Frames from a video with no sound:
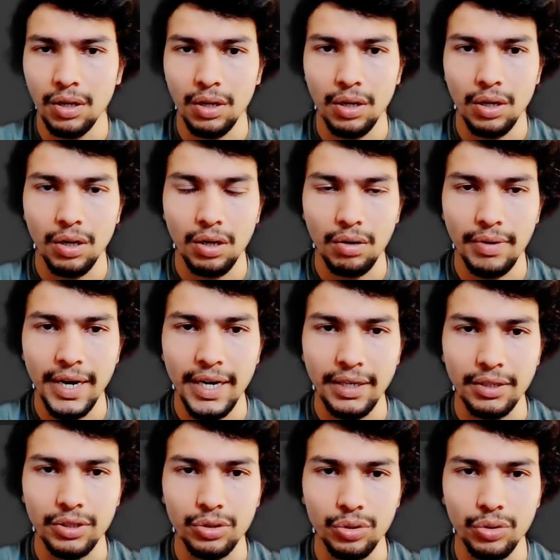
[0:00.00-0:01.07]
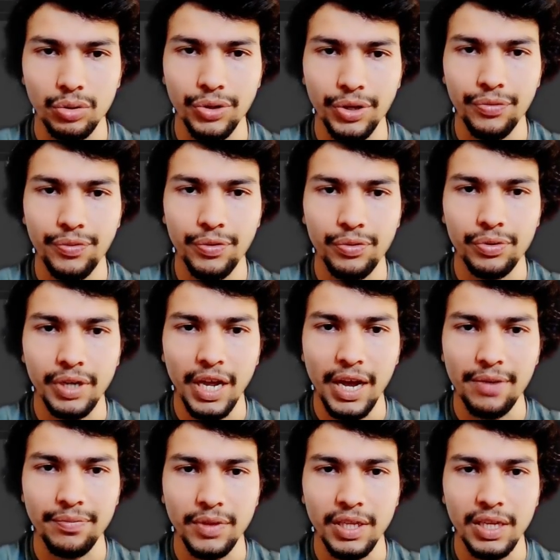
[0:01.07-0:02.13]
All right, so if you
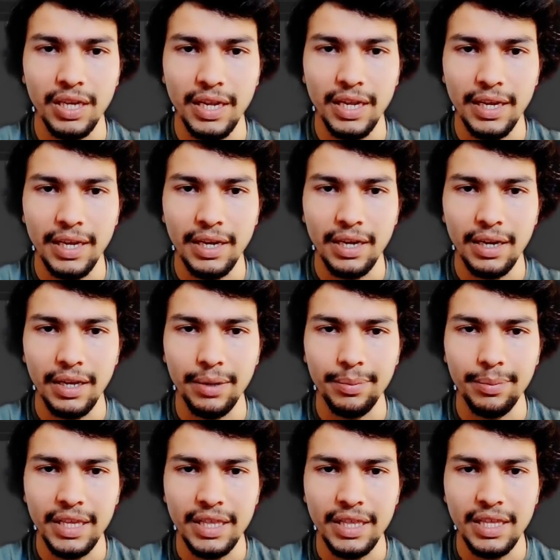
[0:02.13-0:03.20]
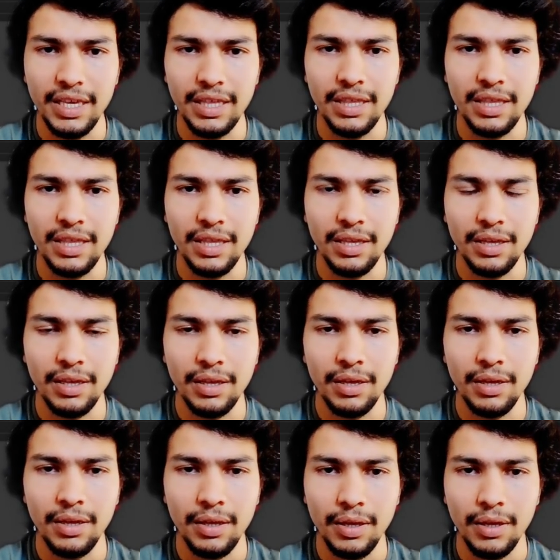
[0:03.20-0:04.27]
type the lane images
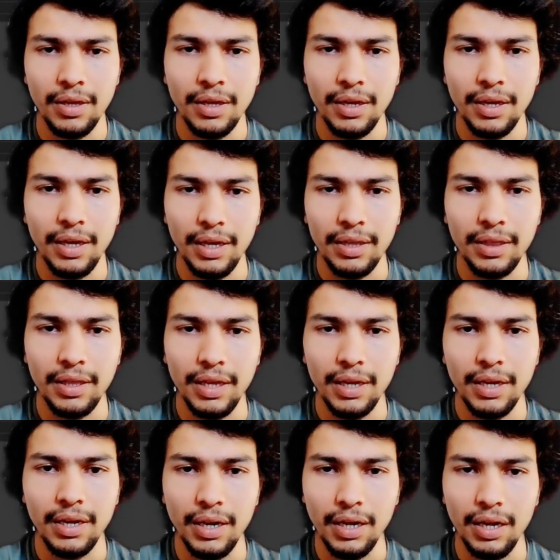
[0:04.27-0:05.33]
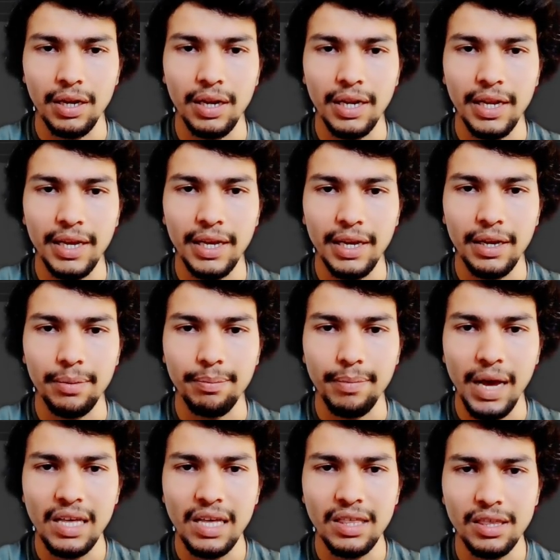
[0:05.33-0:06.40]
and then lane
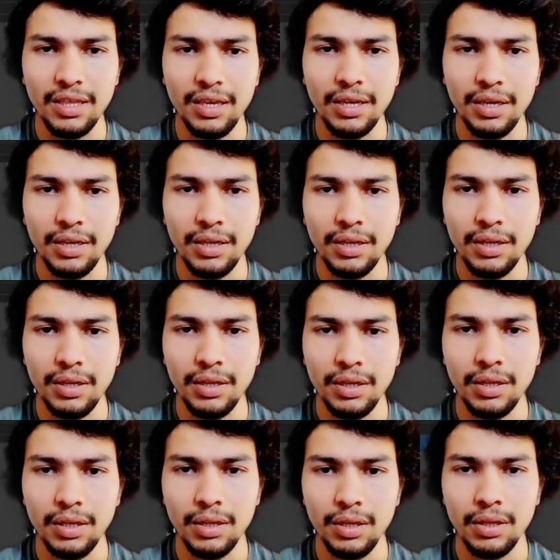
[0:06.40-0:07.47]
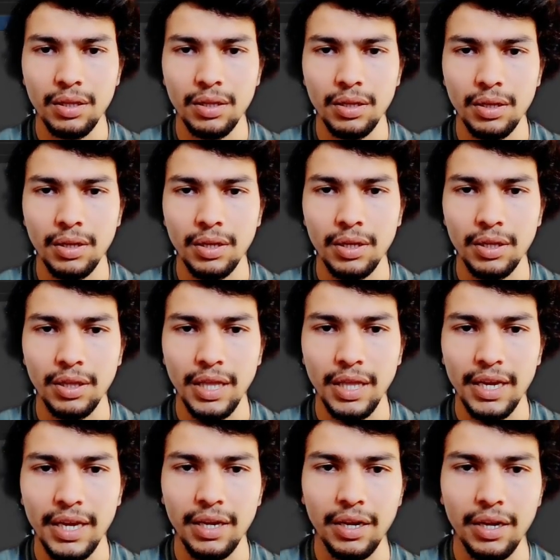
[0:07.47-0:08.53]
mask,
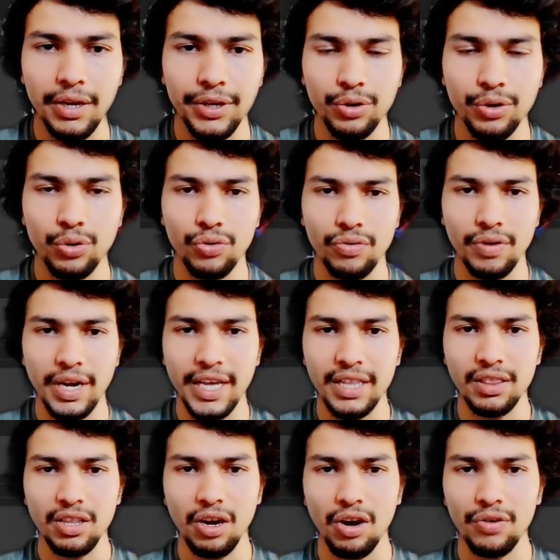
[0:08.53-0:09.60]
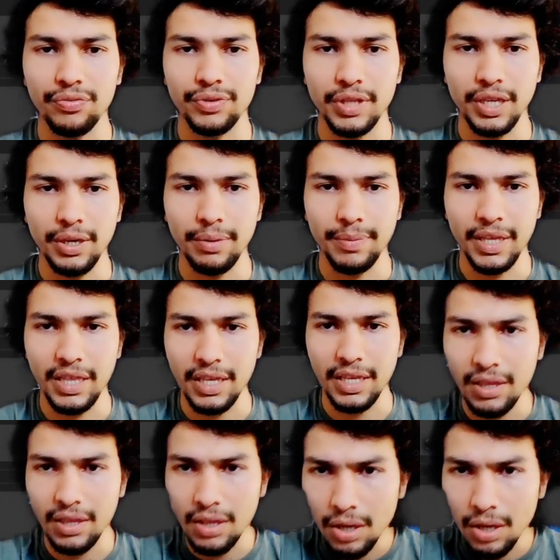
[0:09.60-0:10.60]
then your length of the images,